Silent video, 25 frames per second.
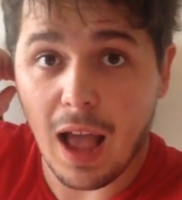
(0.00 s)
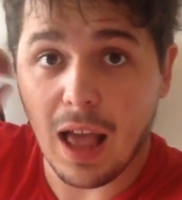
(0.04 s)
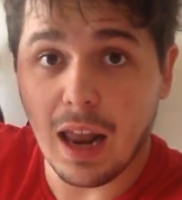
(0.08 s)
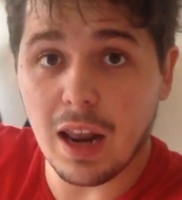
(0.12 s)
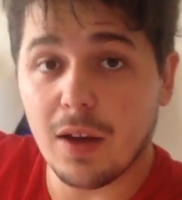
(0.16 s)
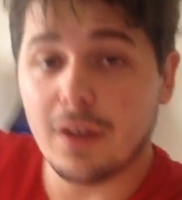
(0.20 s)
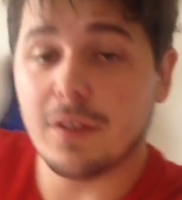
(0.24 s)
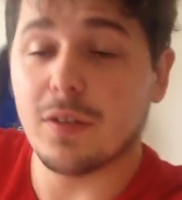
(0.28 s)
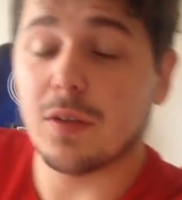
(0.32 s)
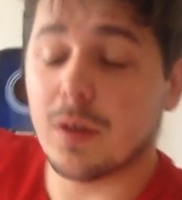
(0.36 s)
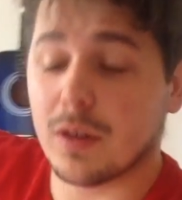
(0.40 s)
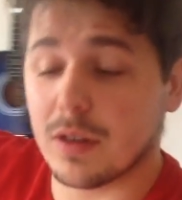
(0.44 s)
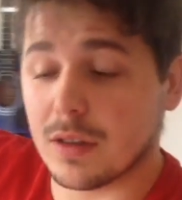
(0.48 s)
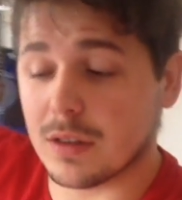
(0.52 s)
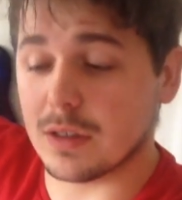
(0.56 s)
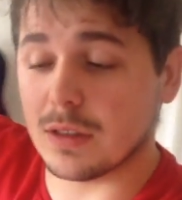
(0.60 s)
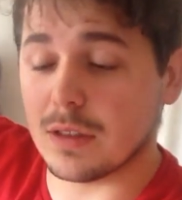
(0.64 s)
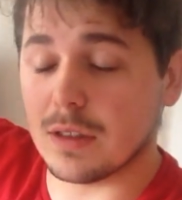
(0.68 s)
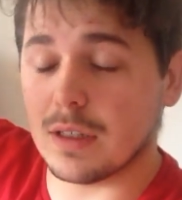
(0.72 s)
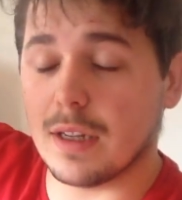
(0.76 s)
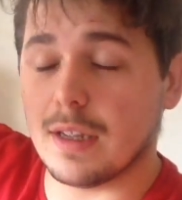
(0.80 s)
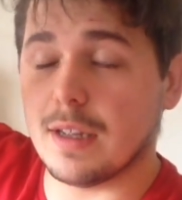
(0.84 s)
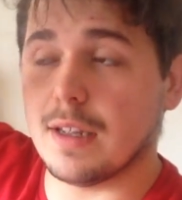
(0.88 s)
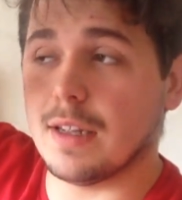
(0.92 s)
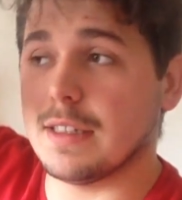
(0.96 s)
Hello
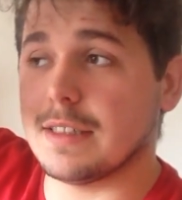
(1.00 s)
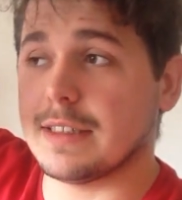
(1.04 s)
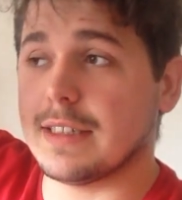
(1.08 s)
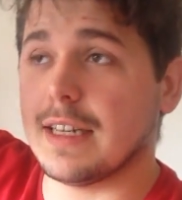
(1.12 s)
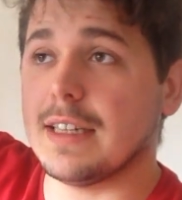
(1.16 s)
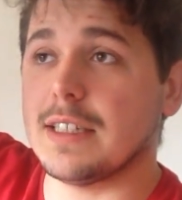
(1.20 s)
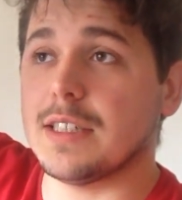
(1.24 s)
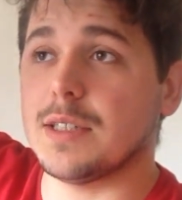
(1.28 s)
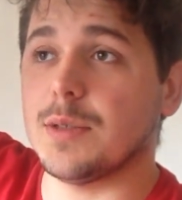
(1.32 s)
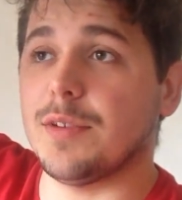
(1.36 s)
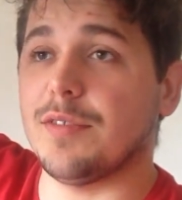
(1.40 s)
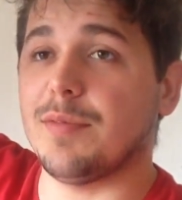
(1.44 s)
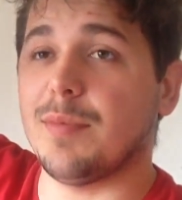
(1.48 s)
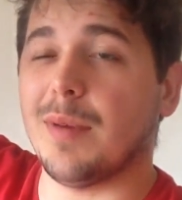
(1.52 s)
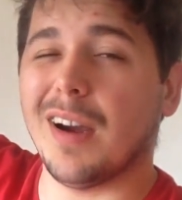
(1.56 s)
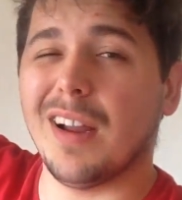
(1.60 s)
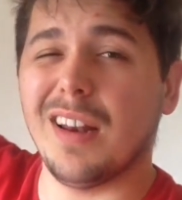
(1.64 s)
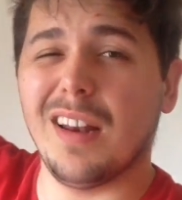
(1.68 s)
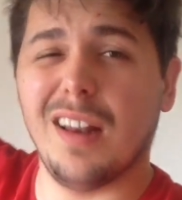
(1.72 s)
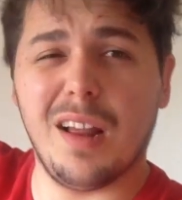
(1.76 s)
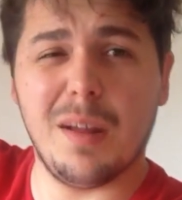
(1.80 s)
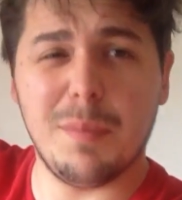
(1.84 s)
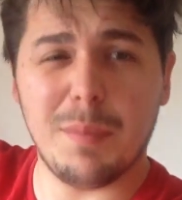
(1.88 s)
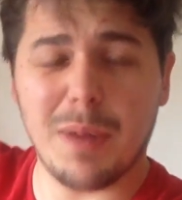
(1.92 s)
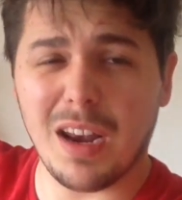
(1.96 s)
everyone, uh, it's day two of
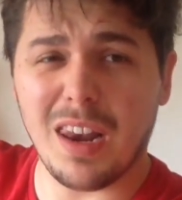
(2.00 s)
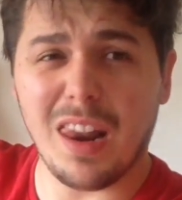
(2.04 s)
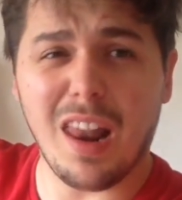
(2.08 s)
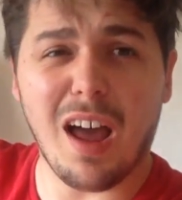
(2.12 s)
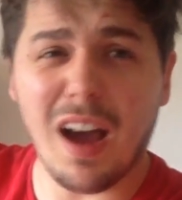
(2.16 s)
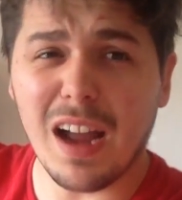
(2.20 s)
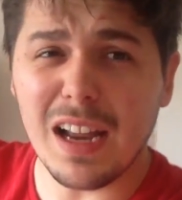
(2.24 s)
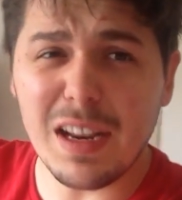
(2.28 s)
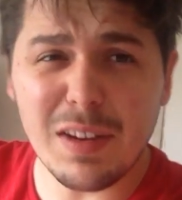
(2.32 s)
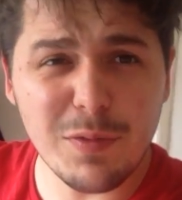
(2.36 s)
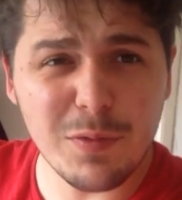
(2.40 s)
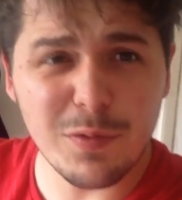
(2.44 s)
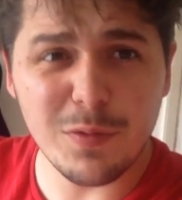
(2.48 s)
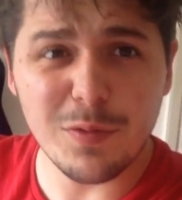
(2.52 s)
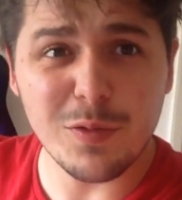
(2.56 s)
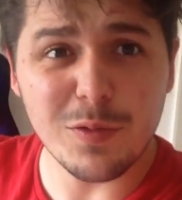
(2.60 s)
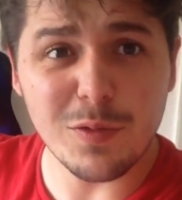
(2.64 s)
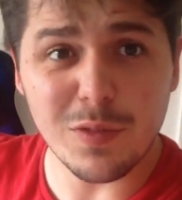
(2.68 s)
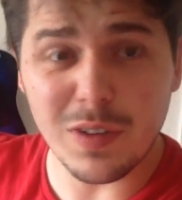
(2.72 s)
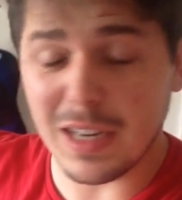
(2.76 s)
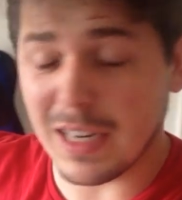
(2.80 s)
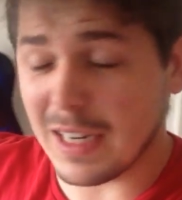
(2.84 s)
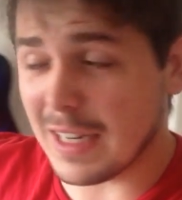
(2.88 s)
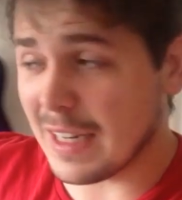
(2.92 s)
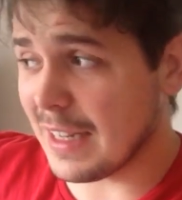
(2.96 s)
my my life,
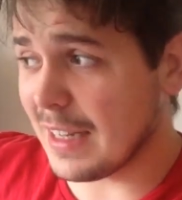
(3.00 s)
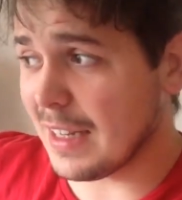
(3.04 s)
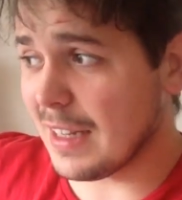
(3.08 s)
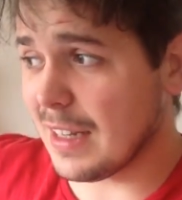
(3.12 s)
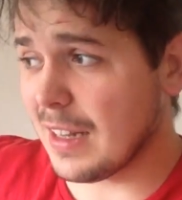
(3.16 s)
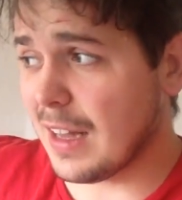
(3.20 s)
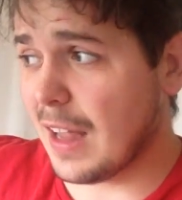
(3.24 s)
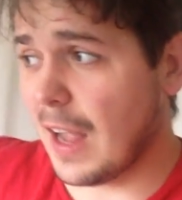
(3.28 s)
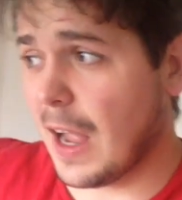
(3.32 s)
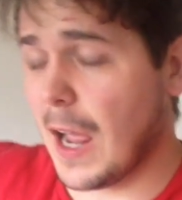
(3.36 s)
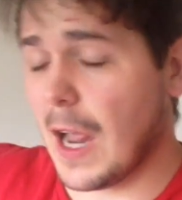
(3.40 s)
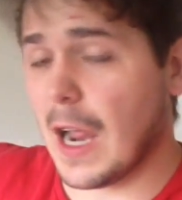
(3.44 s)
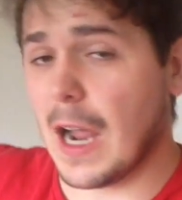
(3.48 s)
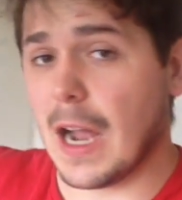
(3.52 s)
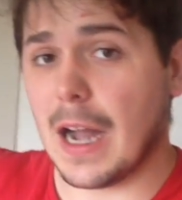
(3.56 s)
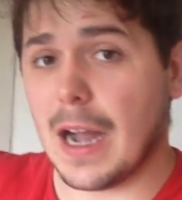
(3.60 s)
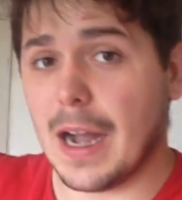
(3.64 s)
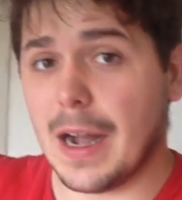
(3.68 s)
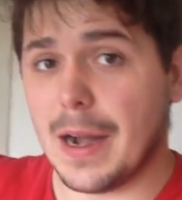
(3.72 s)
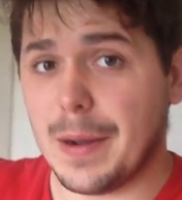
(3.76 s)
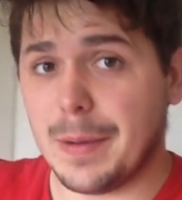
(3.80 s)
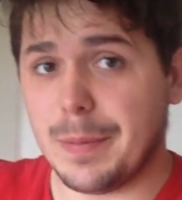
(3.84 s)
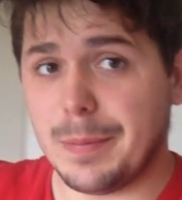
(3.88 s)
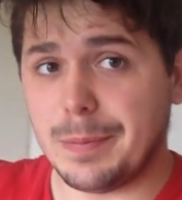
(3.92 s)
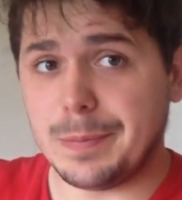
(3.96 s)
really.
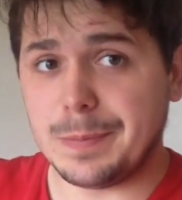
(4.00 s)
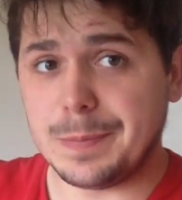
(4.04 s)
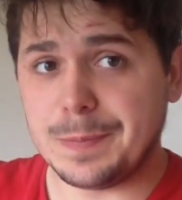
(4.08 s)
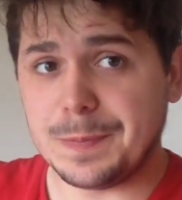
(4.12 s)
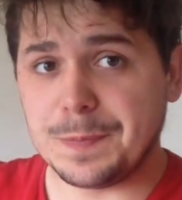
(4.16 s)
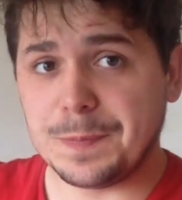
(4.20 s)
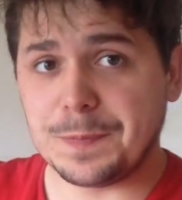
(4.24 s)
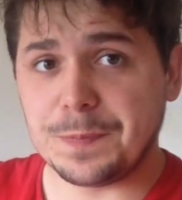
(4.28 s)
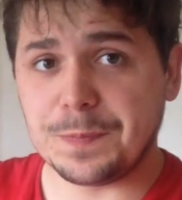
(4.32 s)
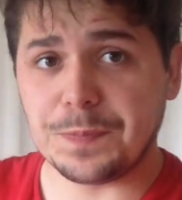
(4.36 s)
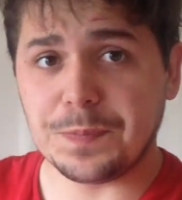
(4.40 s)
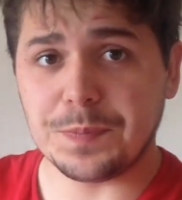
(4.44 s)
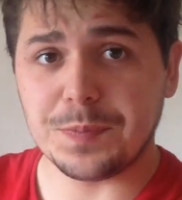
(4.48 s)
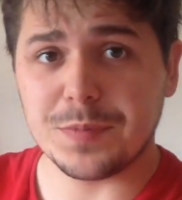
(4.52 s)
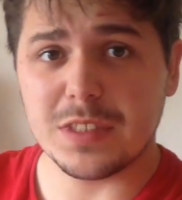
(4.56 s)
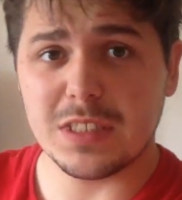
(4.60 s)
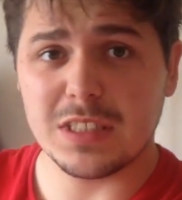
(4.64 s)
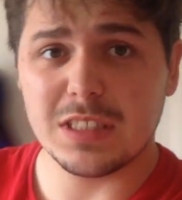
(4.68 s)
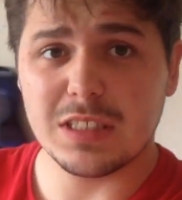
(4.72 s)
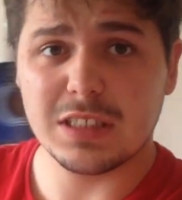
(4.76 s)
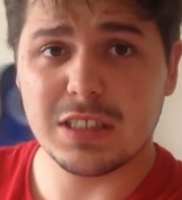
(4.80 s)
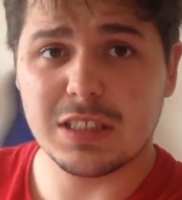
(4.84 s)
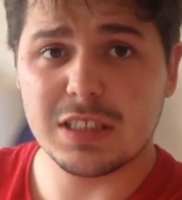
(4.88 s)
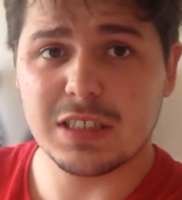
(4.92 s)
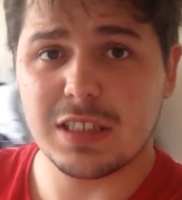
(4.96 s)
Um,
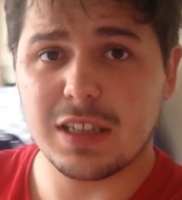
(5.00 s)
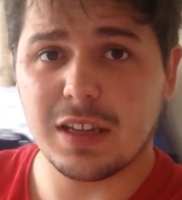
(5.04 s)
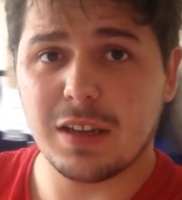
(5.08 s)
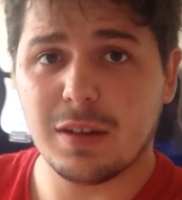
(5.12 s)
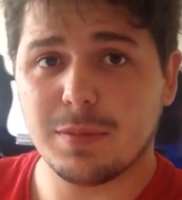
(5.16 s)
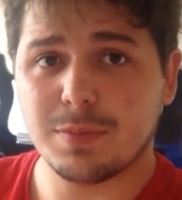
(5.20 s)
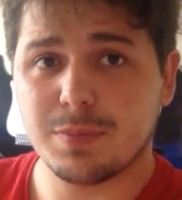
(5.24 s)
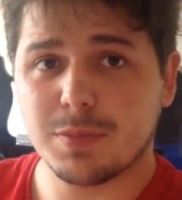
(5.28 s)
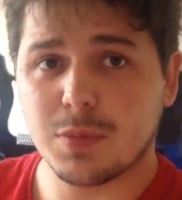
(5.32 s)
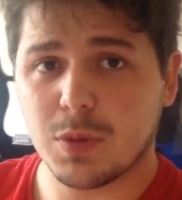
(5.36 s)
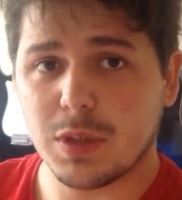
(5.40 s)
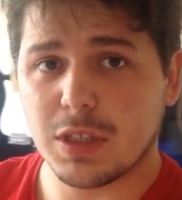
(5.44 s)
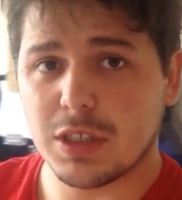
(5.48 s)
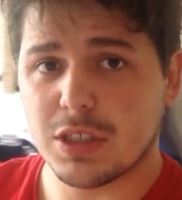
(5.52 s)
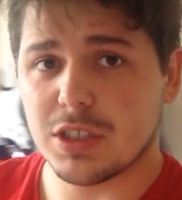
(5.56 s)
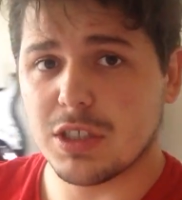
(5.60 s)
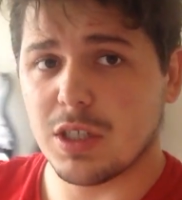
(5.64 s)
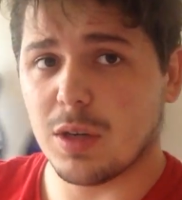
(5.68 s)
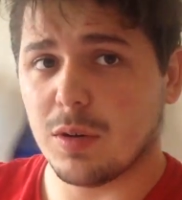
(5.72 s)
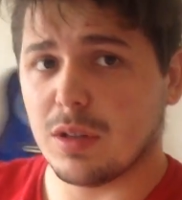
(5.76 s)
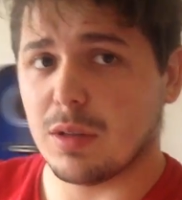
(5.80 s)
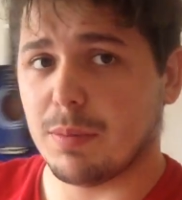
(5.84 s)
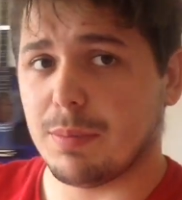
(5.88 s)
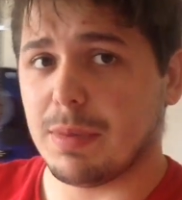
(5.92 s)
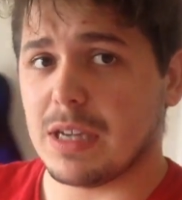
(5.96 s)
just give a quick
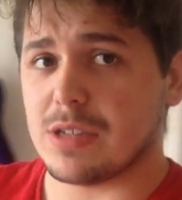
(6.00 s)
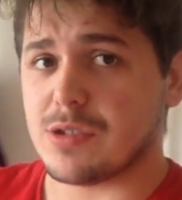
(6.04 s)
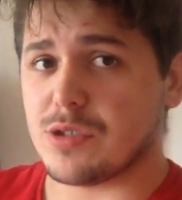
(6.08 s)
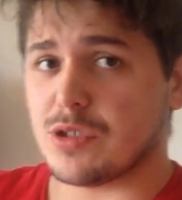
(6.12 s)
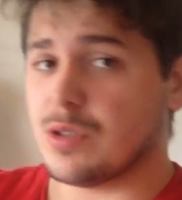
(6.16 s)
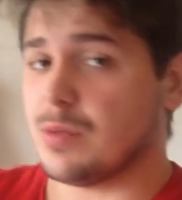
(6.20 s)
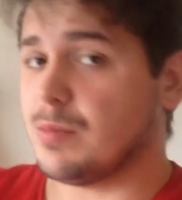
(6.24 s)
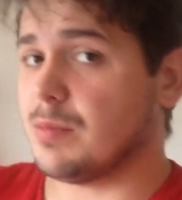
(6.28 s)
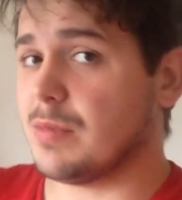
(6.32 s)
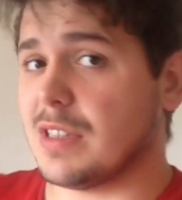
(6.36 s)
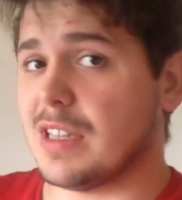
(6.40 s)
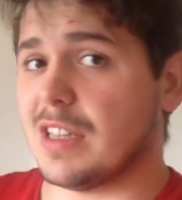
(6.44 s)
show of the bedroom.